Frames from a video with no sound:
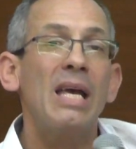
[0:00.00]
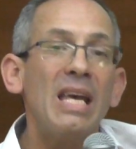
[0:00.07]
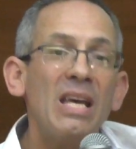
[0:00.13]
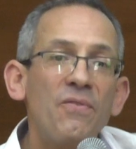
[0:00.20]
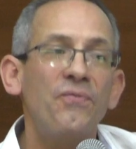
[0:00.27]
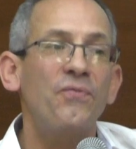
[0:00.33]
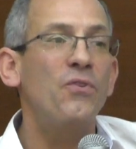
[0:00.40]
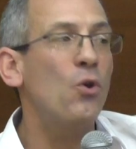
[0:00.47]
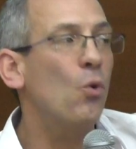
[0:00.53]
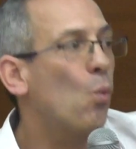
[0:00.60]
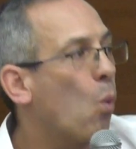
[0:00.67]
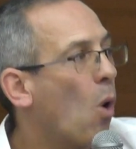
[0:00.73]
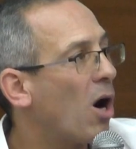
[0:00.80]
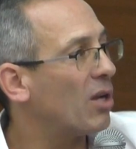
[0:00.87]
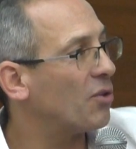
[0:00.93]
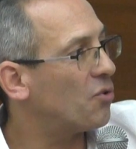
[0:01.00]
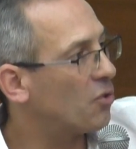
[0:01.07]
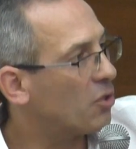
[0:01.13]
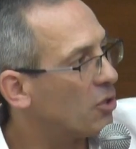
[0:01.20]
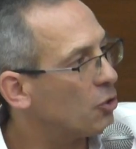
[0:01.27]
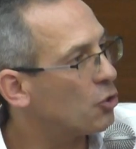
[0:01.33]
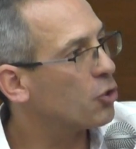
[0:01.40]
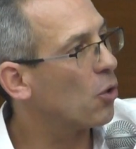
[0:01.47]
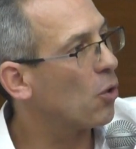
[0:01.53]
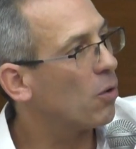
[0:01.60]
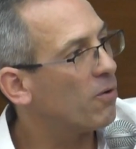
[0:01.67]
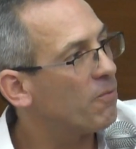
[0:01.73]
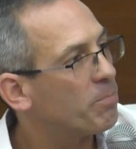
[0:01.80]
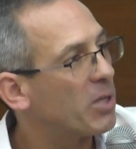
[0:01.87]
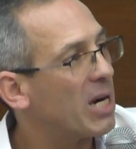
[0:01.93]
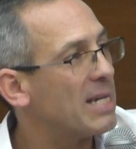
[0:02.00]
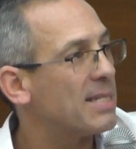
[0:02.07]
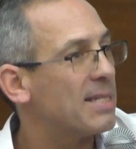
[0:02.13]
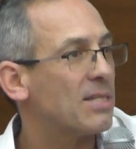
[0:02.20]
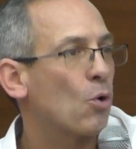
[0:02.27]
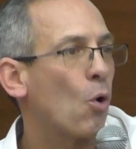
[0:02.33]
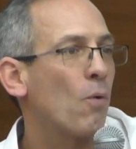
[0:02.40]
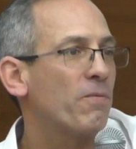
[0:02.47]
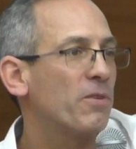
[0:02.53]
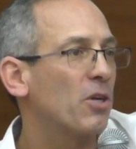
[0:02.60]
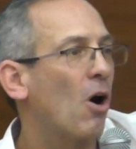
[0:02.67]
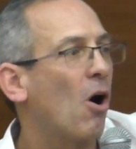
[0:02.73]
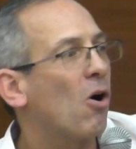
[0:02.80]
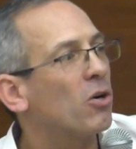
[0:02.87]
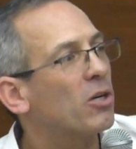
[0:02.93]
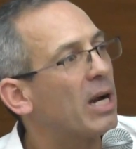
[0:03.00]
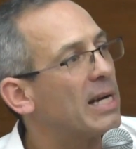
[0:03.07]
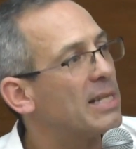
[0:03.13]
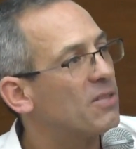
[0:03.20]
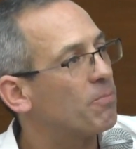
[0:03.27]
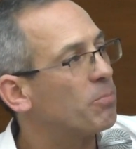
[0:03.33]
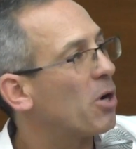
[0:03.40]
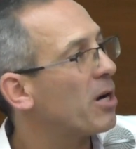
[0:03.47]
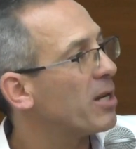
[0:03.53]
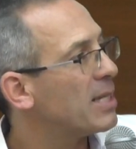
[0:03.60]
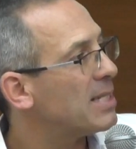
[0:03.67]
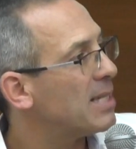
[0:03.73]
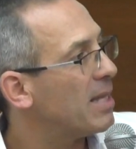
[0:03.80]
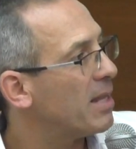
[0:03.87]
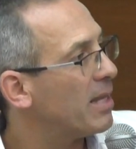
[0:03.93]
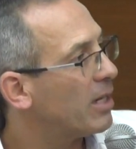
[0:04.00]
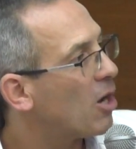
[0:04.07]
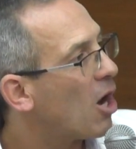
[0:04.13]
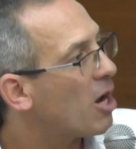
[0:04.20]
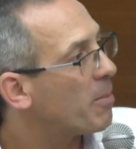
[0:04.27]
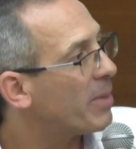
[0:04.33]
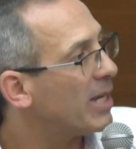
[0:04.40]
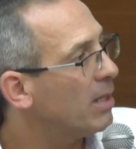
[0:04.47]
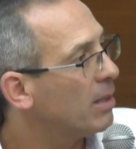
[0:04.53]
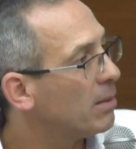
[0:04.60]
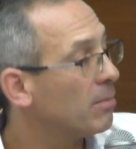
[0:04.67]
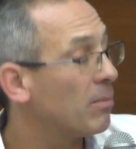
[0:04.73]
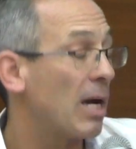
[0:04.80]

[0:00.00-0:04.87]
If you want control of prices over all kinds of products in the economy,